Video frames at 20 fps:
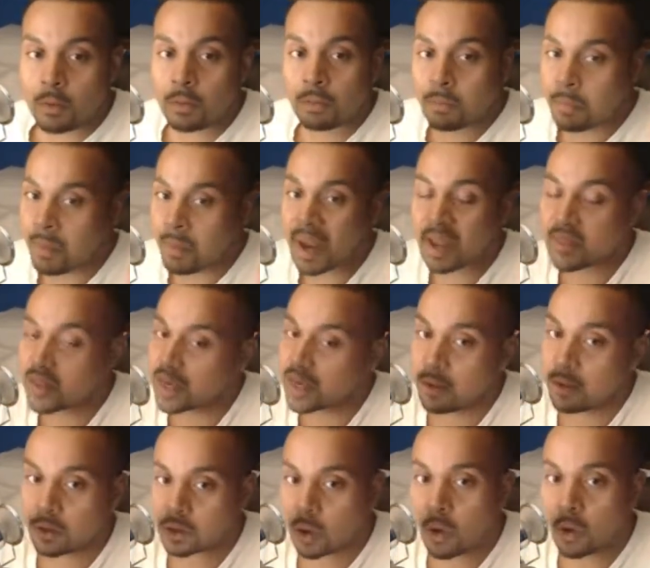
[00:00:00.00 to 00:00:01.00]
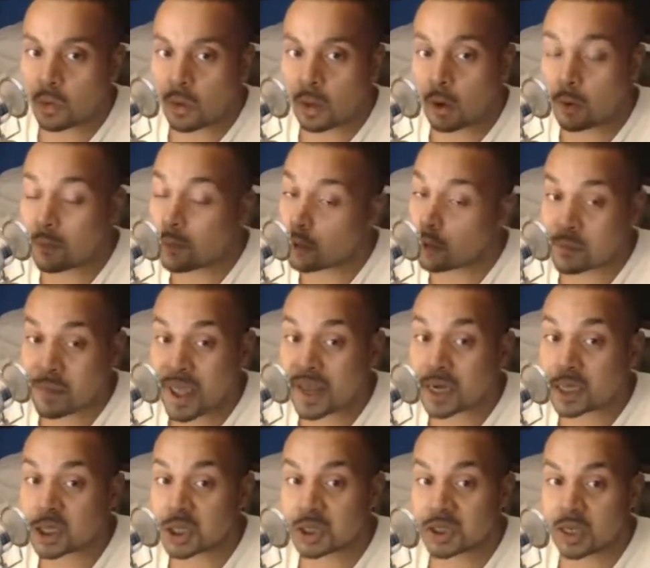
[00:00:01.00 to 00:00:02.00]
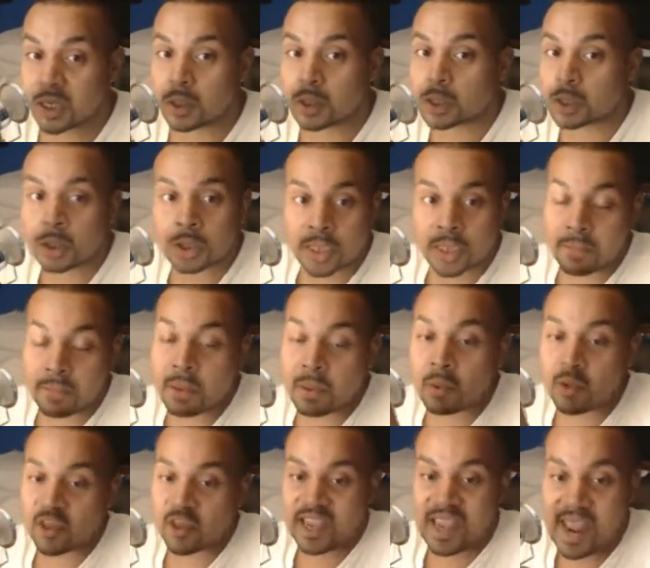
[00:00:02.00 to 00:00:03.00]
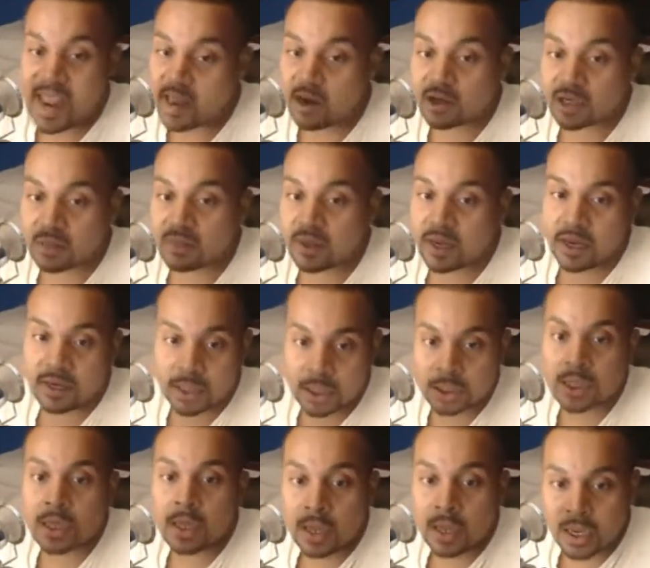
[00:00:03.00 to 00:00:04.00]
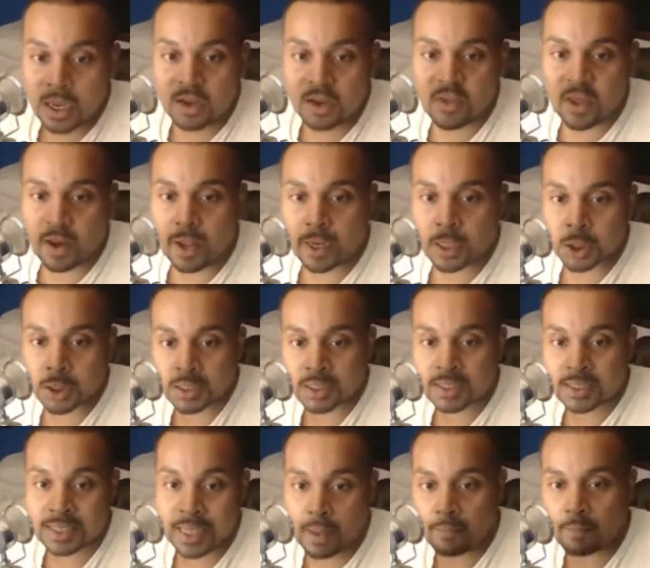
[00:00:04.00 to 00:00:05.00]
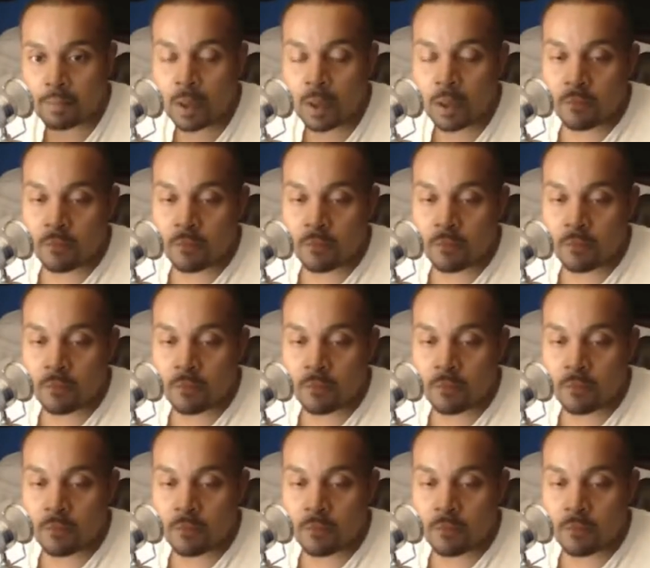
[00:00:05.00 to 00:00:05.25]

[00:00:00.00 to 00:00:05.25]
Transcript: Back in the day, those managers, they just used to hit people with a cane or something and just give that extra step